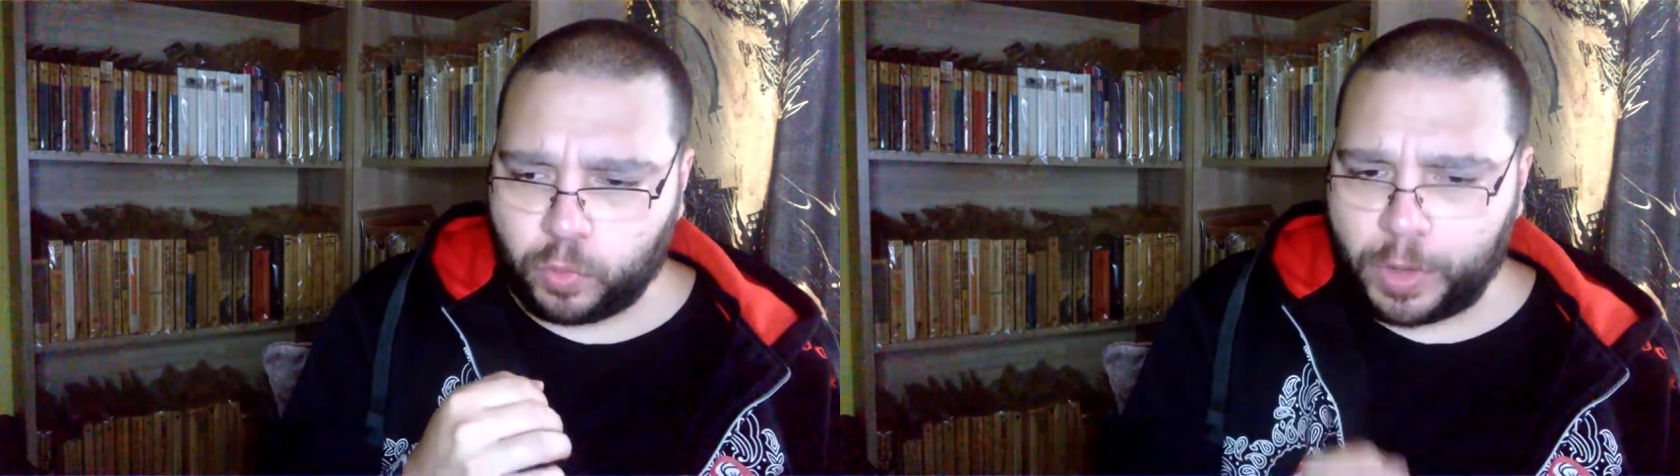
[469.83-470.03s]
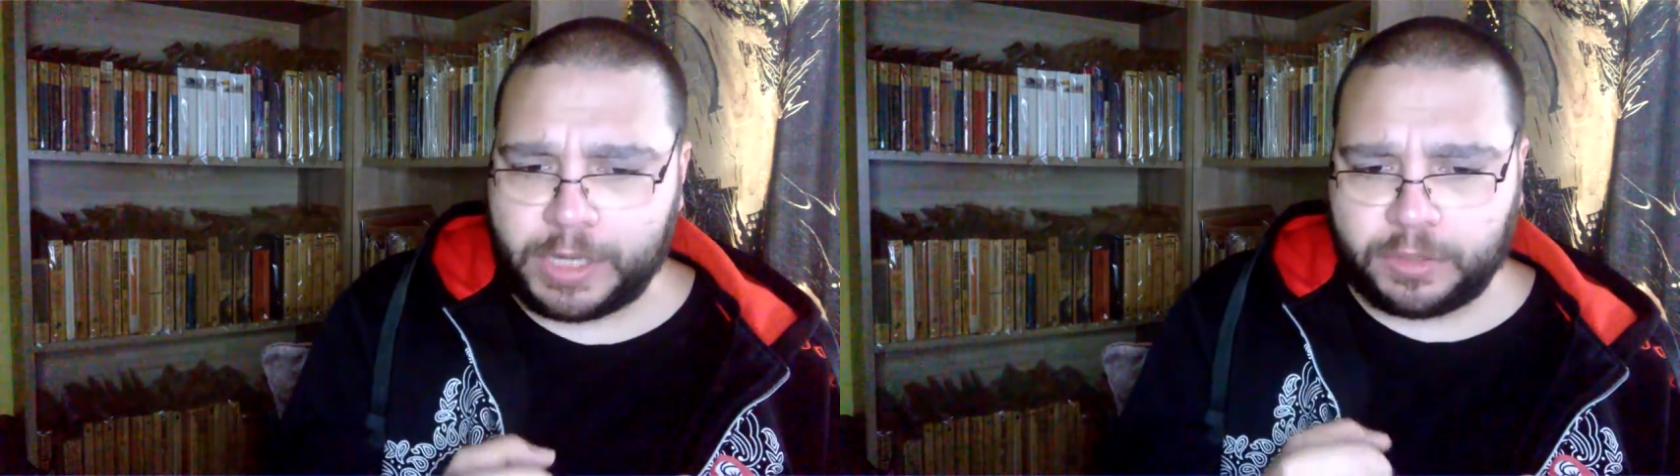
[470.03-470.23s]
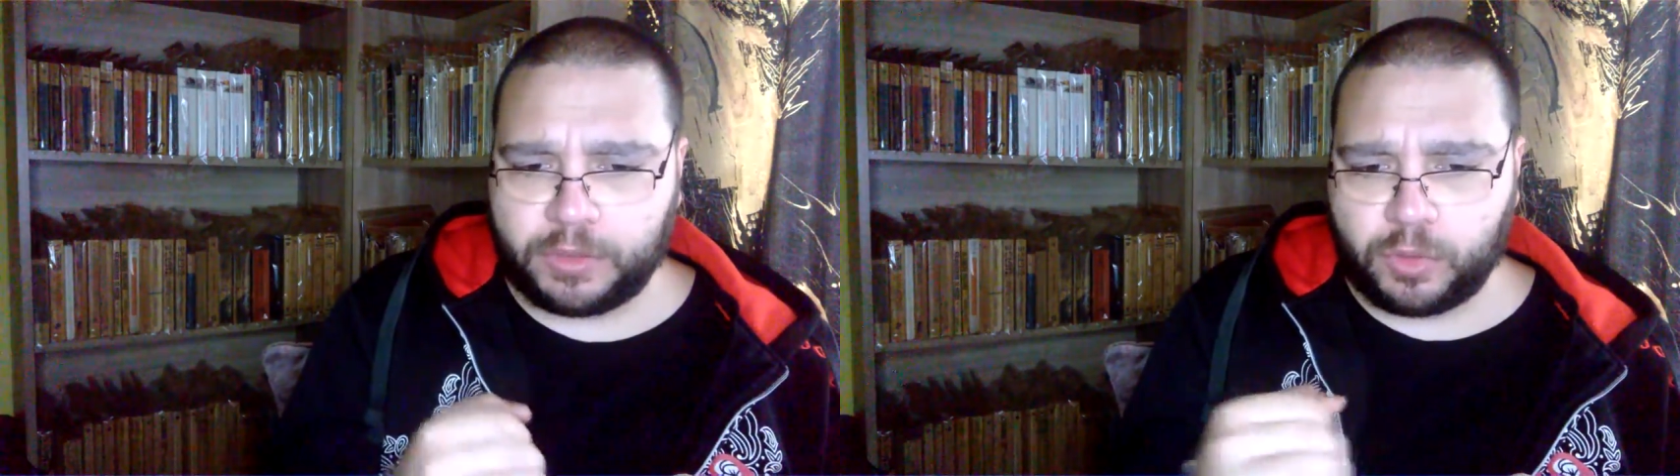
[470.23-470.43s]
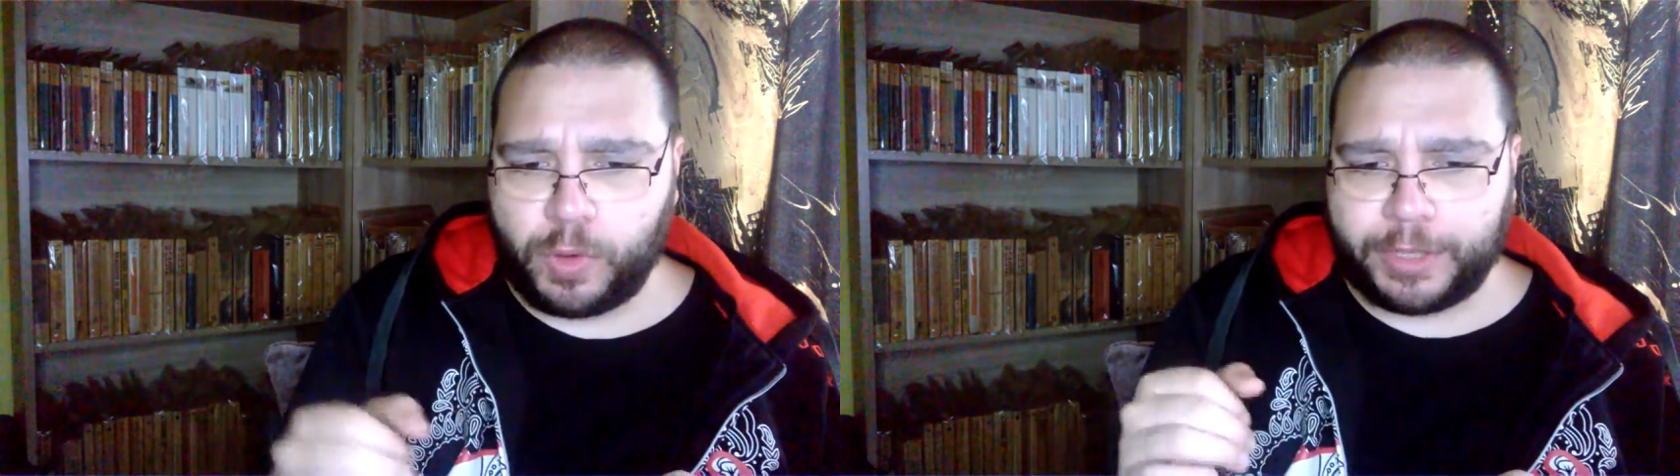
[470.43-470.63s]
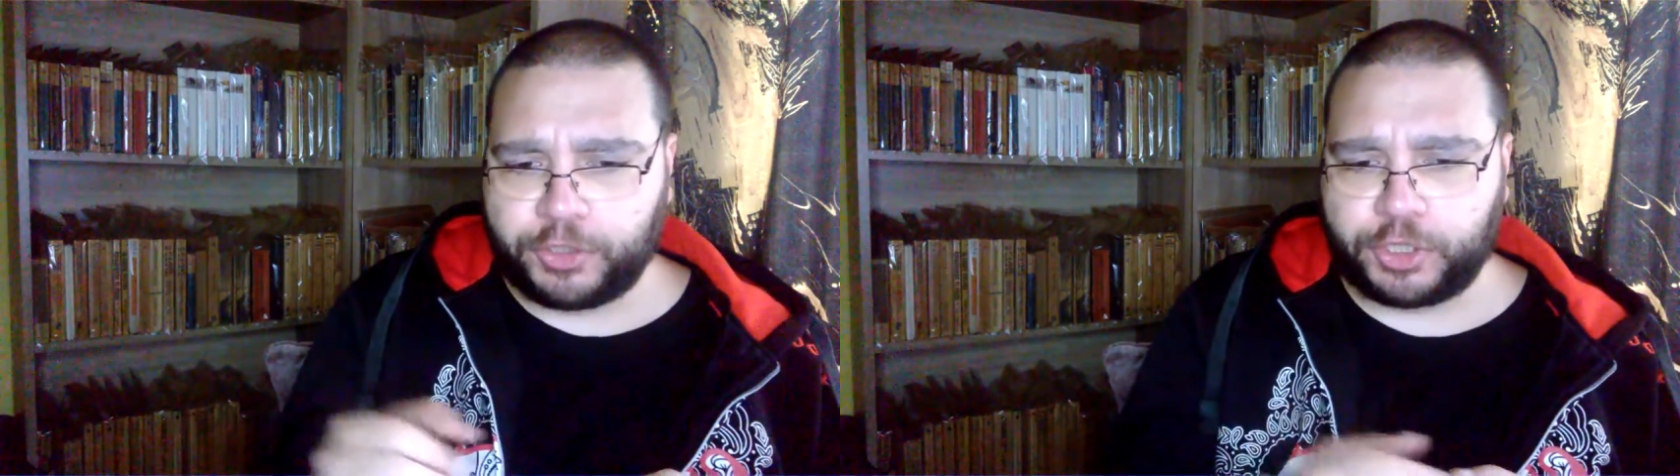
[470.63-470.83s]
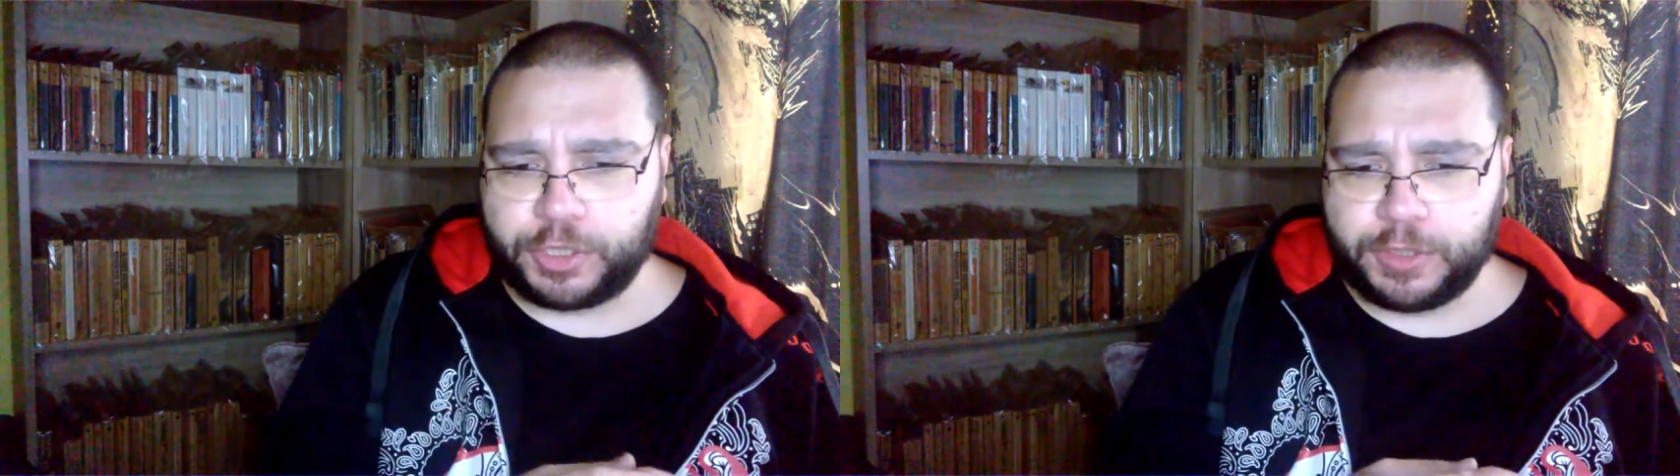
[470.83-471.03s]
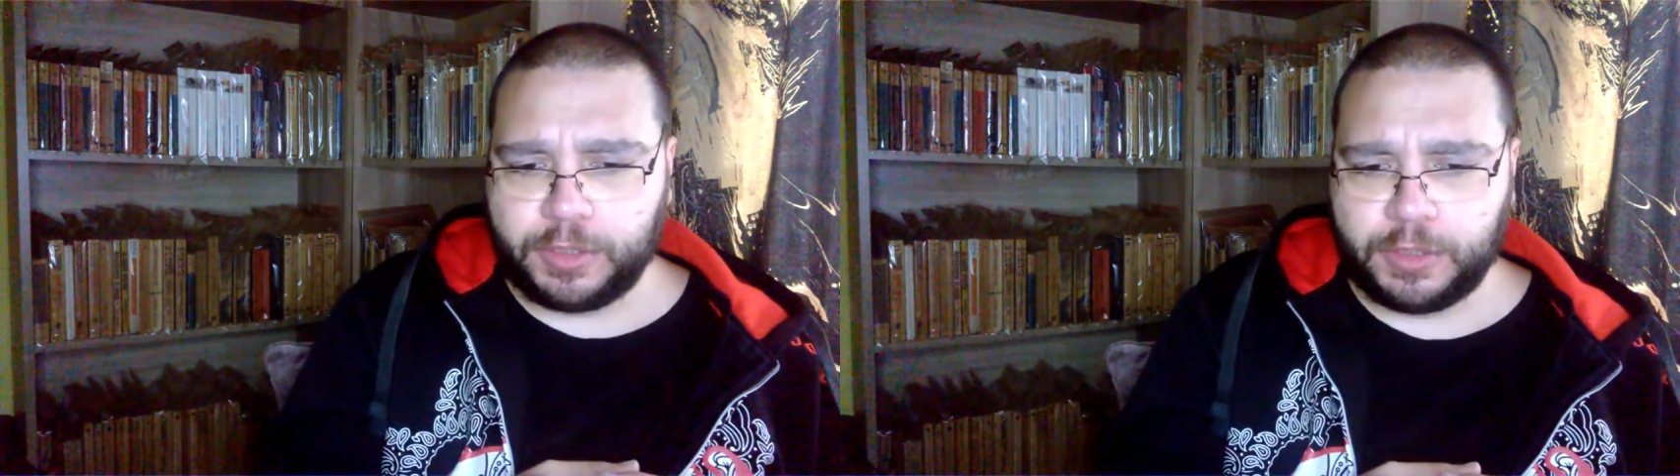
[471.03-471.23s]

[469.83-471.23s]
right direction